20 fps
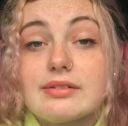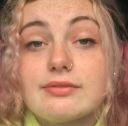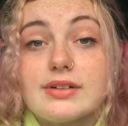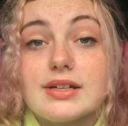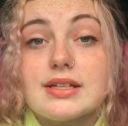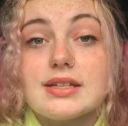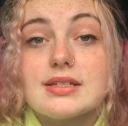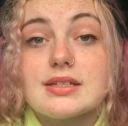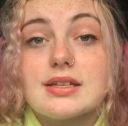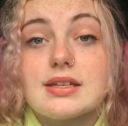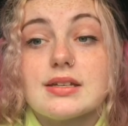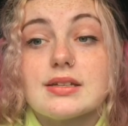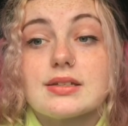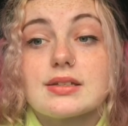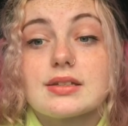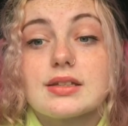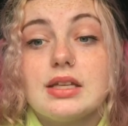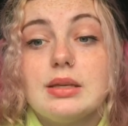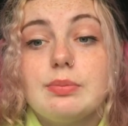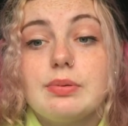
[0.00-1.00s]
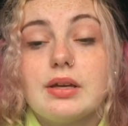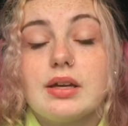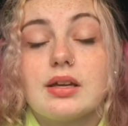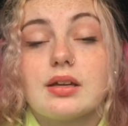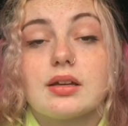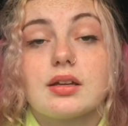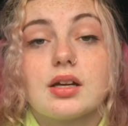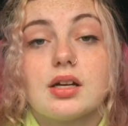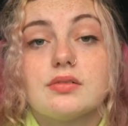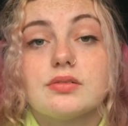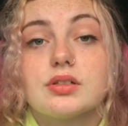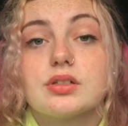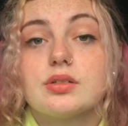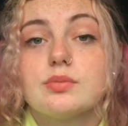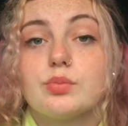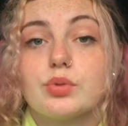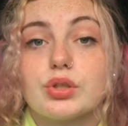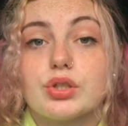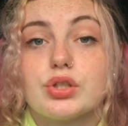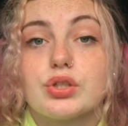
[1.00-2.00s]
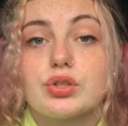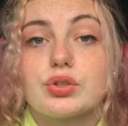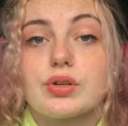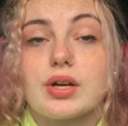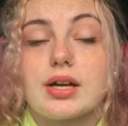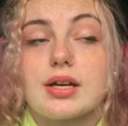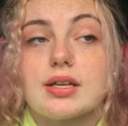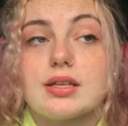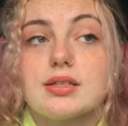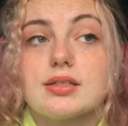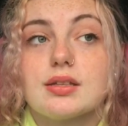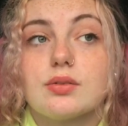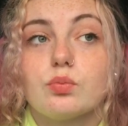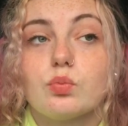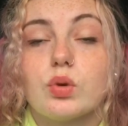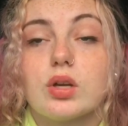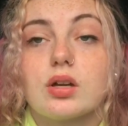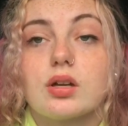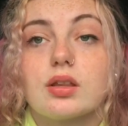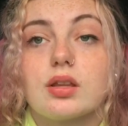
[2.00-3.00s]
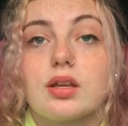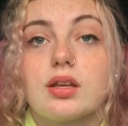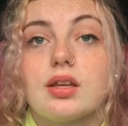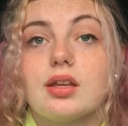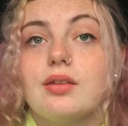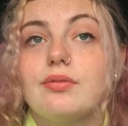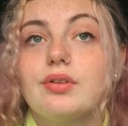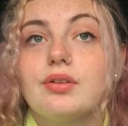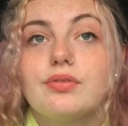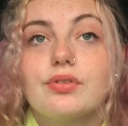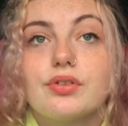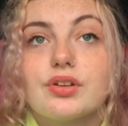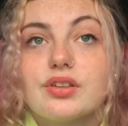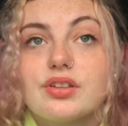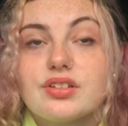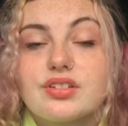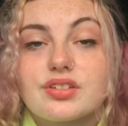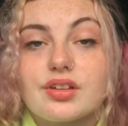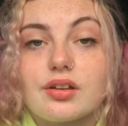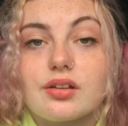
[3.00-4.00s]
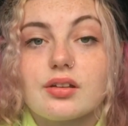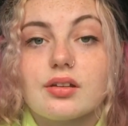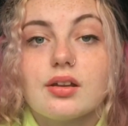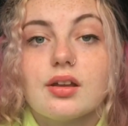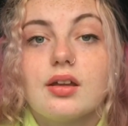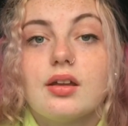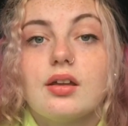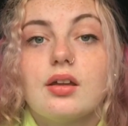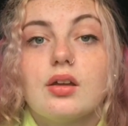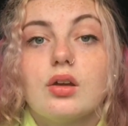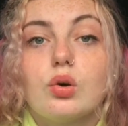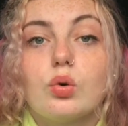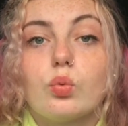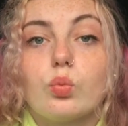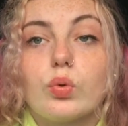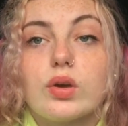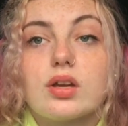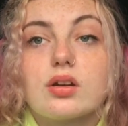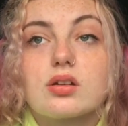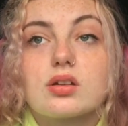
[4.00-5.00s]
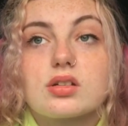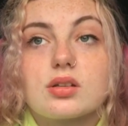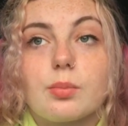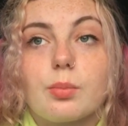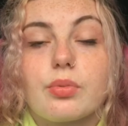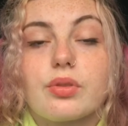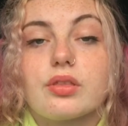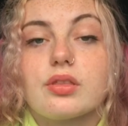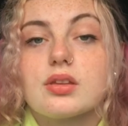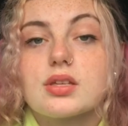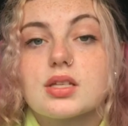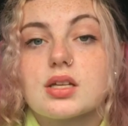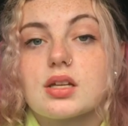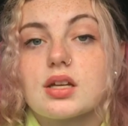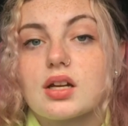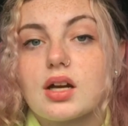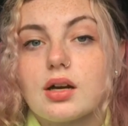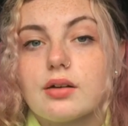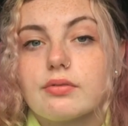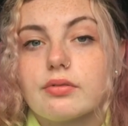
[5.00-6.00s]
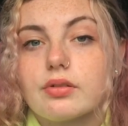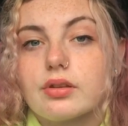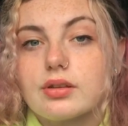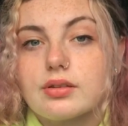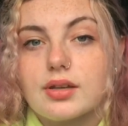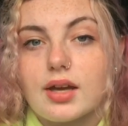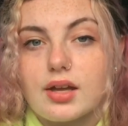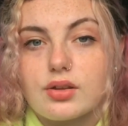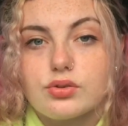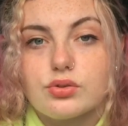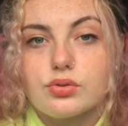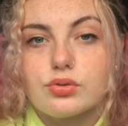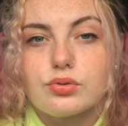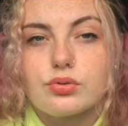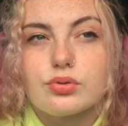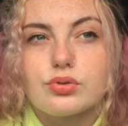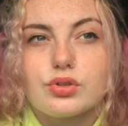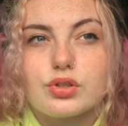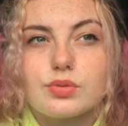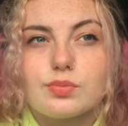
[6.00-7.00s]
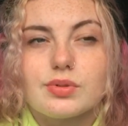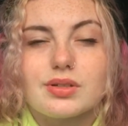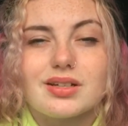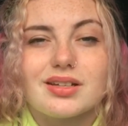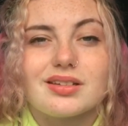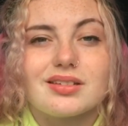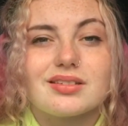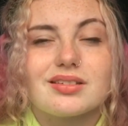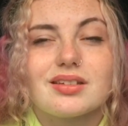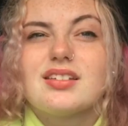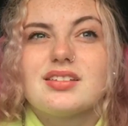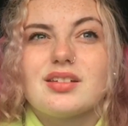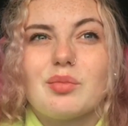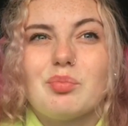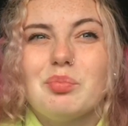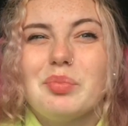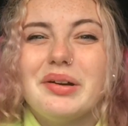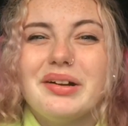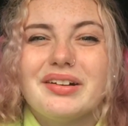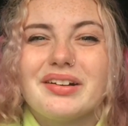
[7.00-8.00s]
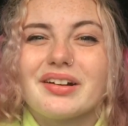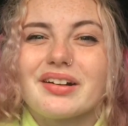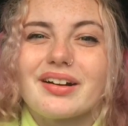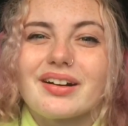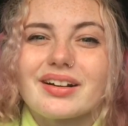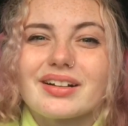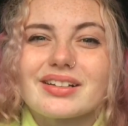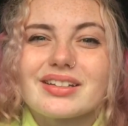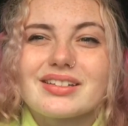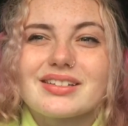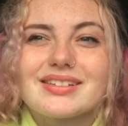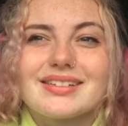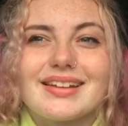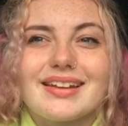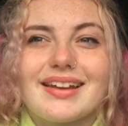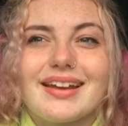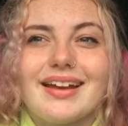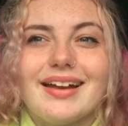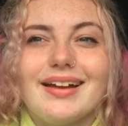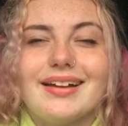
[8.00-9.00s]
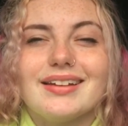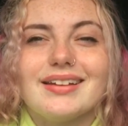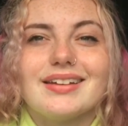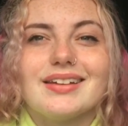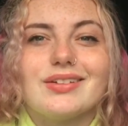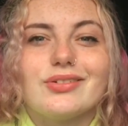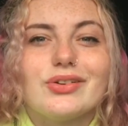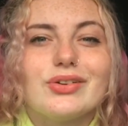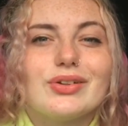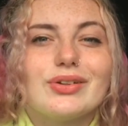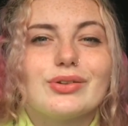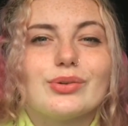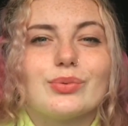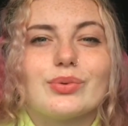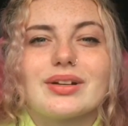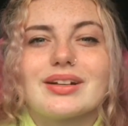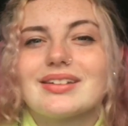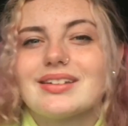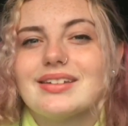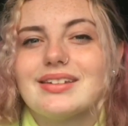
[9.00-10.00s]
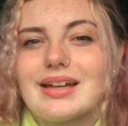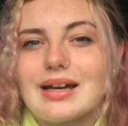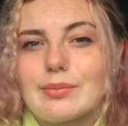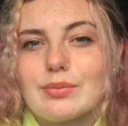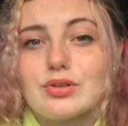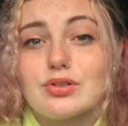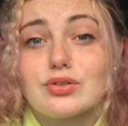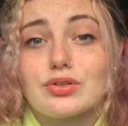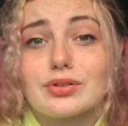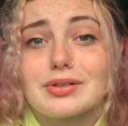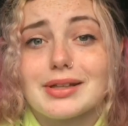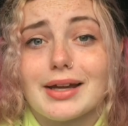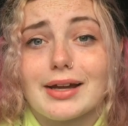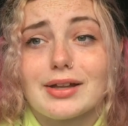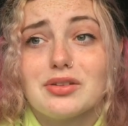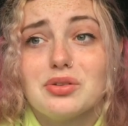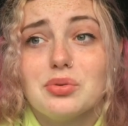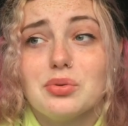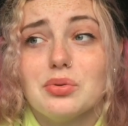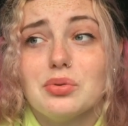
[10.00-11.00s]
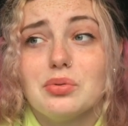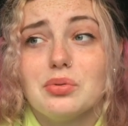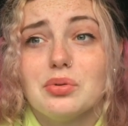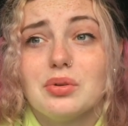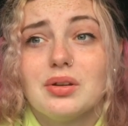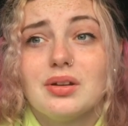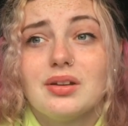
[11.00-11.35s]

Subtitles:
advice is keep it covered and moisturised and wear, like, even if you're in the sun, wear something that's going to cover the tattoo, just because sunburn hurts and you really don't want it to damage your tattoo